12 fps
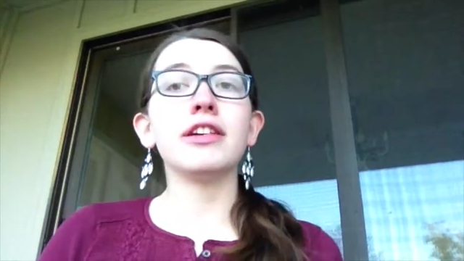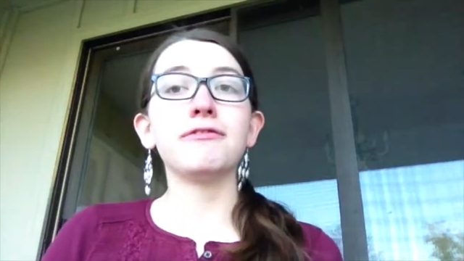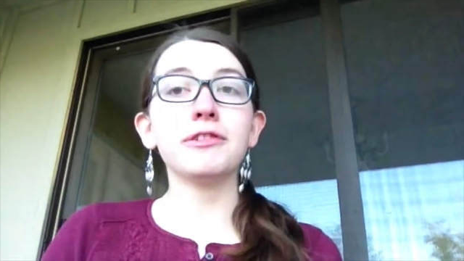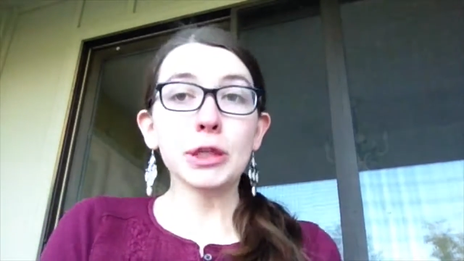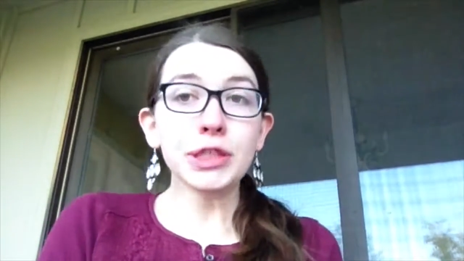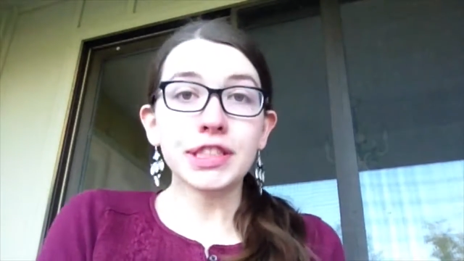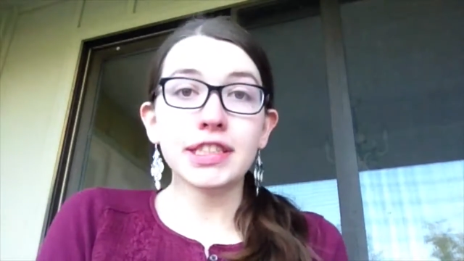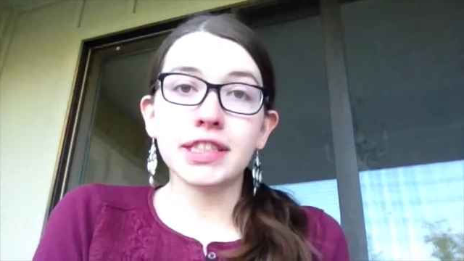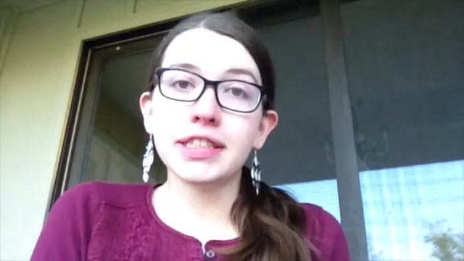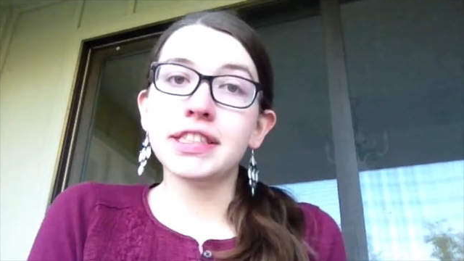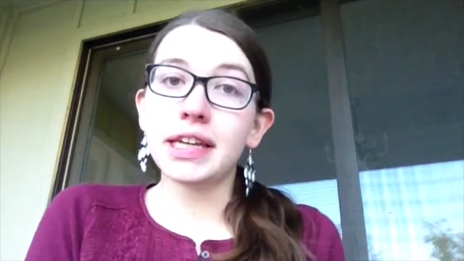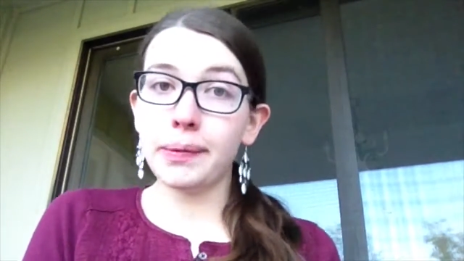the
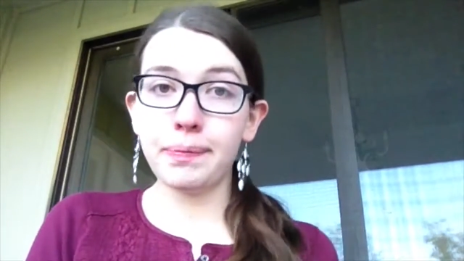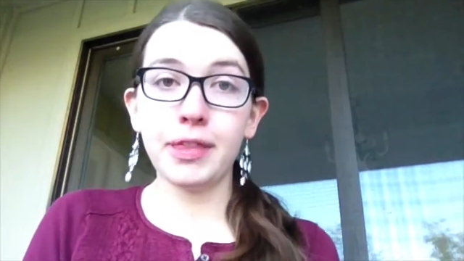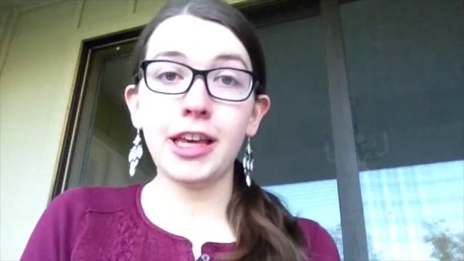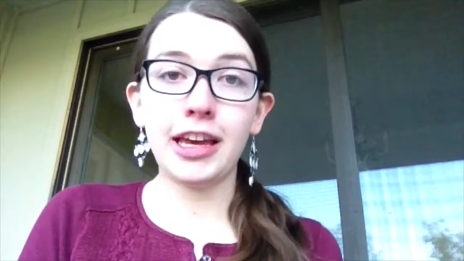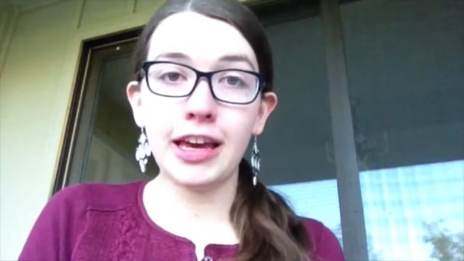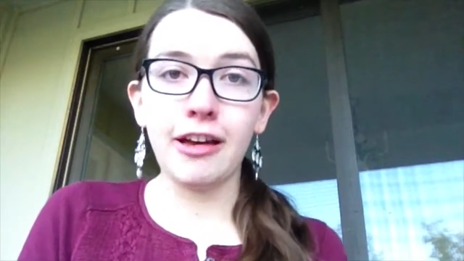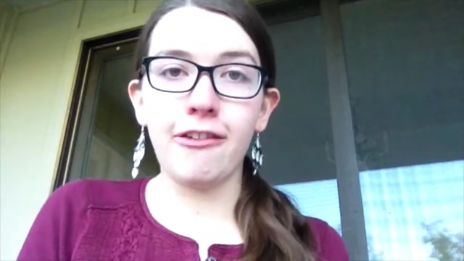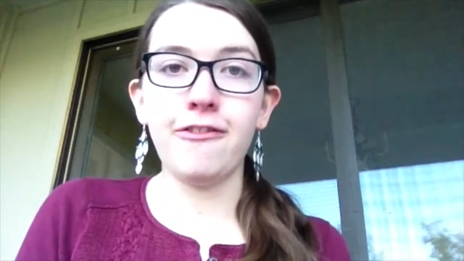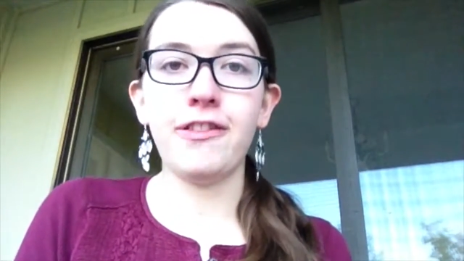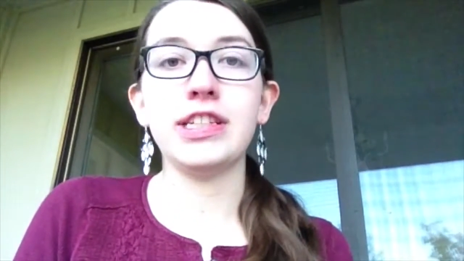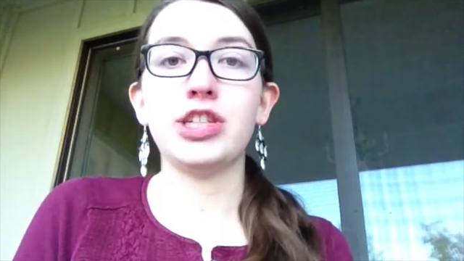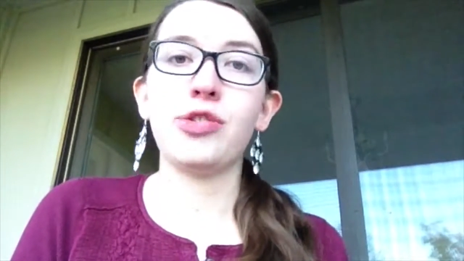first tip they
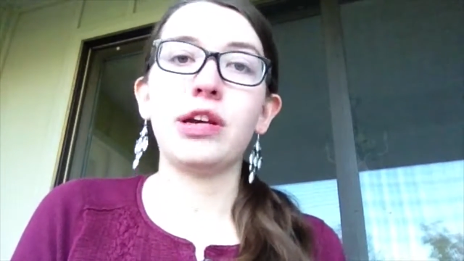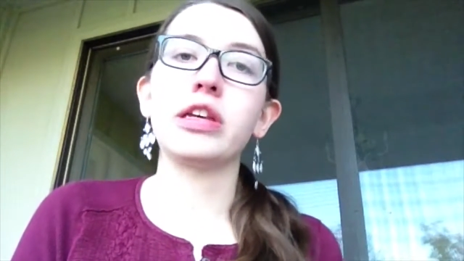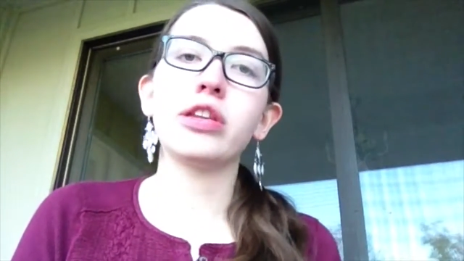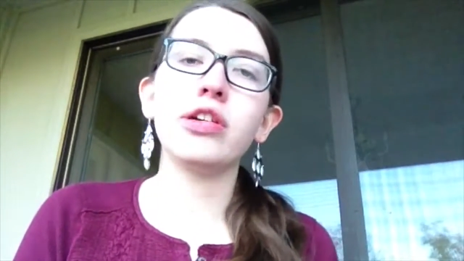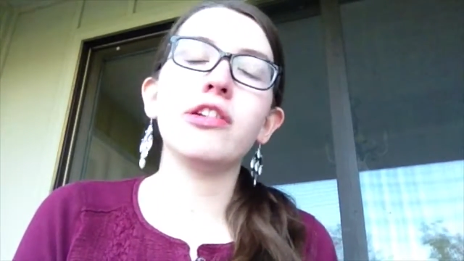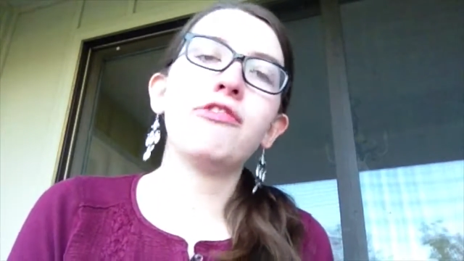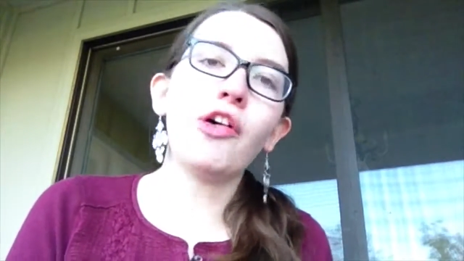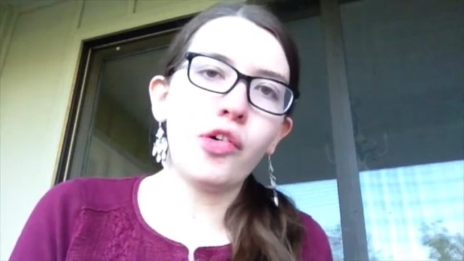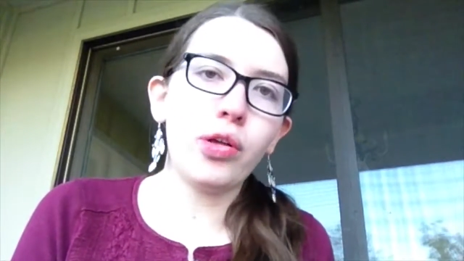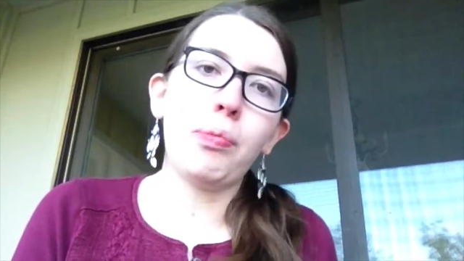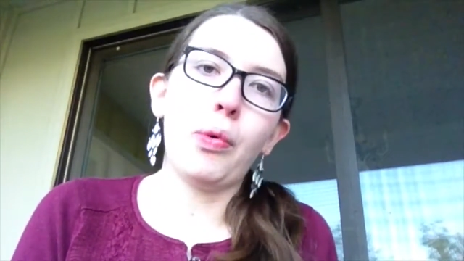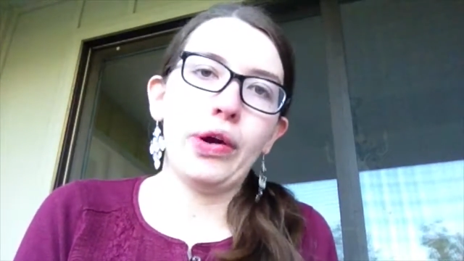give is to include a
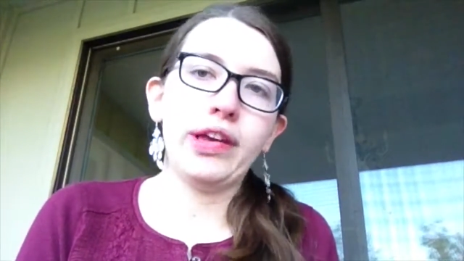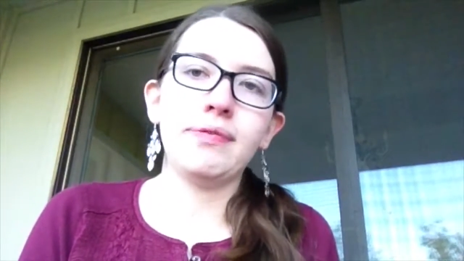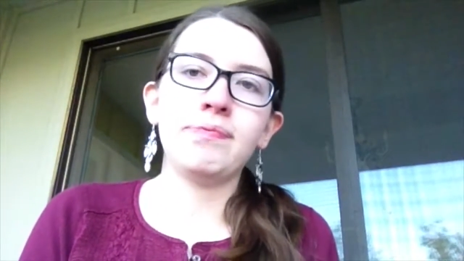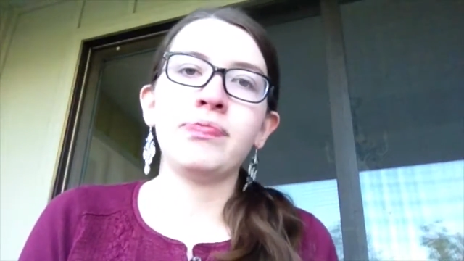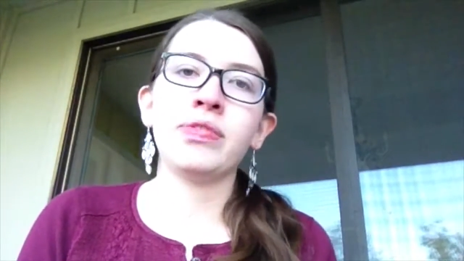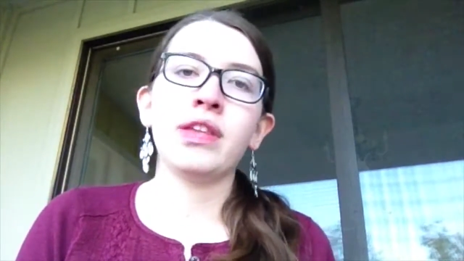focal point.